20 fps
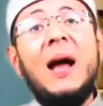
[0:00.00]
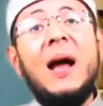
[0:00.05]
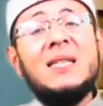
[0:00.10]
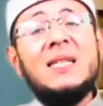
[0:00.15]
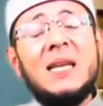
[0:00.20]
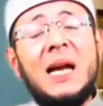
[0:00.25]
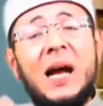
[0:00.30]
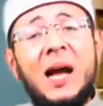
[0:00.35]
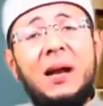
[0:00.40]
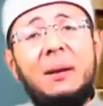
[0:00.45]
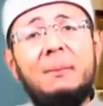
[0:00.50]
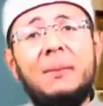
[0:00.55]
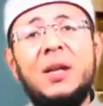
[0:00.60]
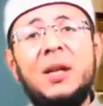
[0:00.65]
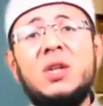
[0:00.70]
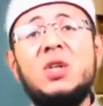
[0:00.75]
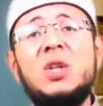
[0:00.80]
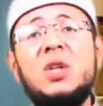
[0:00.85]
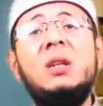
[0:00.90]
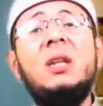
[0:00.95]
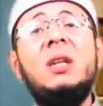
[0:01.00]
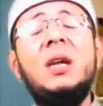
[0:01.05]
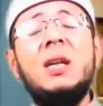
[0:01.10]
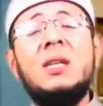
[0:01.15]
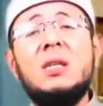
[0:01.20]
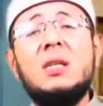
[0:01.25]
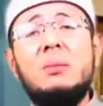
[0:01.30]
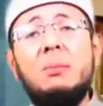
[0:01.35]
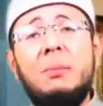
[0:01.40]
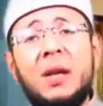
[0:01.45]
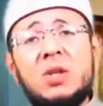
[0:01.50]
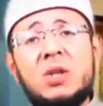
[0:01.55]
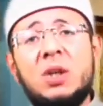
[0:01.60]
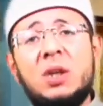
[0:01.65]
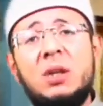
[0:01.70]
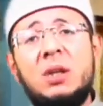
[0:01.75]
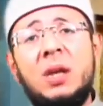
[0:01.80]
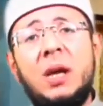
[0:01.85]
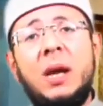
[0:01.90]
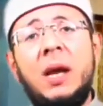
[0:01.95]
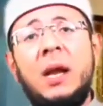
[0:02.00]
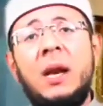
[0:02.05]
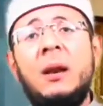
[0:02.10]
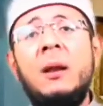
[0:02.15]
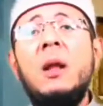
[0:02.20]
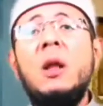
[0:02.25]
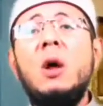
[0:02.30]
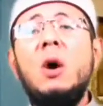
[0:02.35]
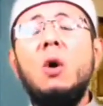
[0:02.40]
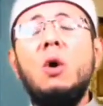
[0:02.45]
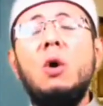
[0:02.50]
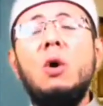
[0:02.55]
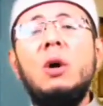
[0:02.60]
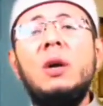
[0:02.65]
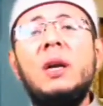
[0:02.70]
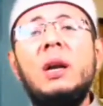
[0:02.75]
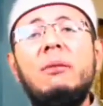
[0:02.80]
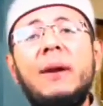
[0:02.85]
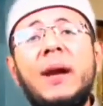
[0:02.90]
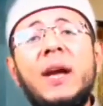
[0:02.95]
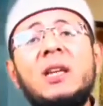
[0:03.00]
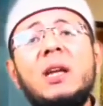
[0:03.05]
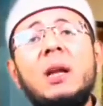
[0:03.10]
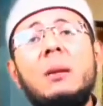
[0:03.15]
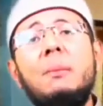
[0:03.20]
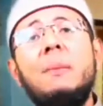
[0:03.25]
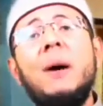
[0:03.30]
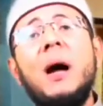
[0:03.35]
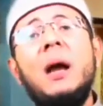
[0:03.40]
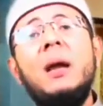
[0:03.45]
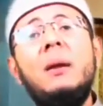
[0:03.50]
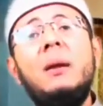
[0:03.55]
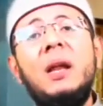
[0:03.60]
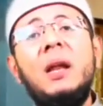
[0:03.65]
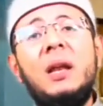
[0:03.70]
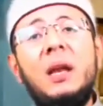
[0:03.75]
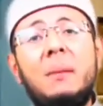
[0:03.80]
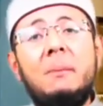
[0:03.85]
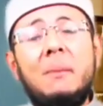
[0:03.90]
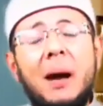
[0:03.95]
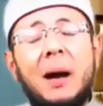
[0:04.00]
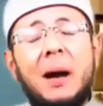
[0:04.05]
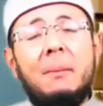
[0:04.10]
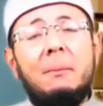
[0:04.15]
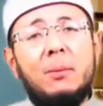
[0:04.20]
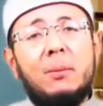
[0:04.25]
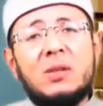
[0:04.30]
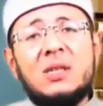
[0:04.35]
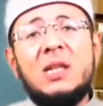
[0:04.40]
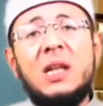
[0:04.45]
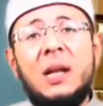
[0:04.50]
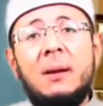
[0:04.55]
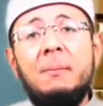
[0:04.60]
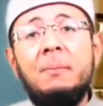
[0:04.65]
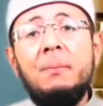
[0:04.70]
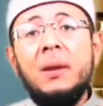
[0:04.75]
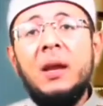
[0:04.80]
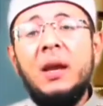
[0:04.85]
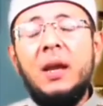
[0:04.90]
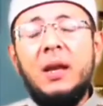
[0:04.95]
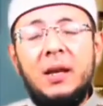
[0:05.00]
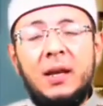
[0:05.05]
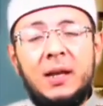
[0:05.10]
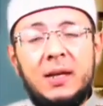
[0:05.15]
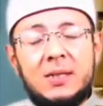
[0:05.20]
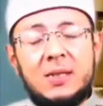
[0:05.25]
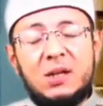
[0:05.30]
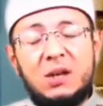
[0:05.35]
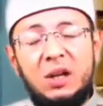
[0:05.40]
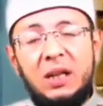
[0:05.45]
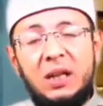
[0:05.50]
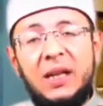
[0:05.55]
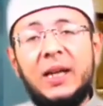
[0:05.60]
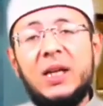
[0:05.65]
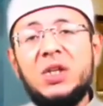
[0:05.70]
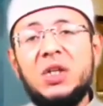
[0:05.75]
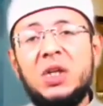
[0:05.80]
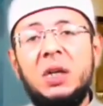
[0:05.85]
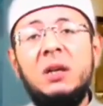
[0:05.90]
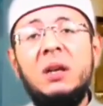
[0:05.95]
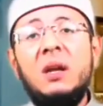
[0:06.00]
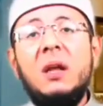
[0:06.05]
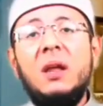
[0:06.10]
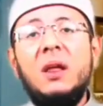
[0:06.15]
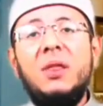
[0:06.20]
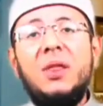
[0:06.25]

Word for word: as I mentioned, it's mentioned in or narrated by Imam Muslim in his collection,